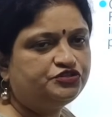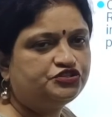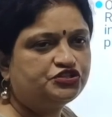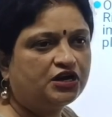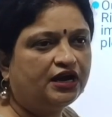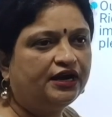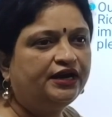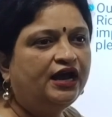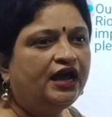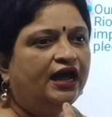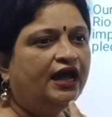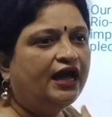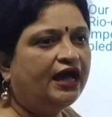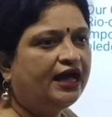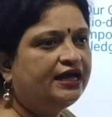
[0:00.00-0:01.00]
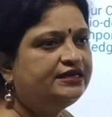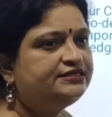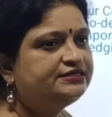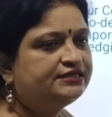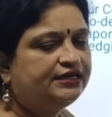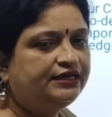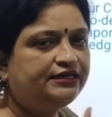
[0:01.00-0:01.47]
which are
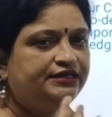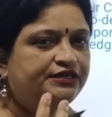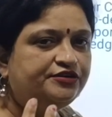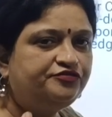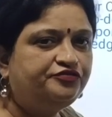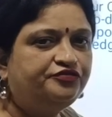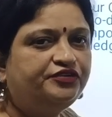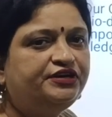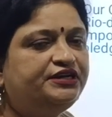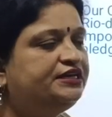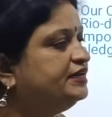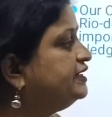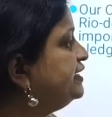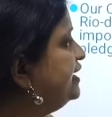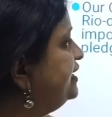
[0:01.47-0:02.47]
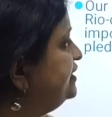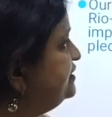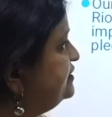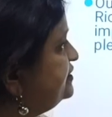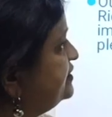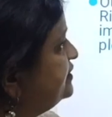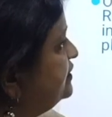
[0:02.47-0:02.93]
held in different
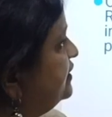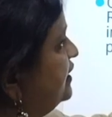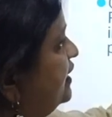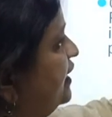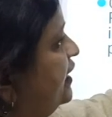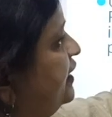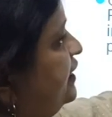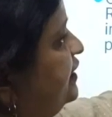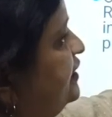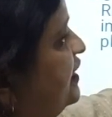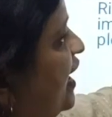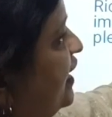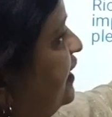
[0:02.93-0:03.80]
decades. In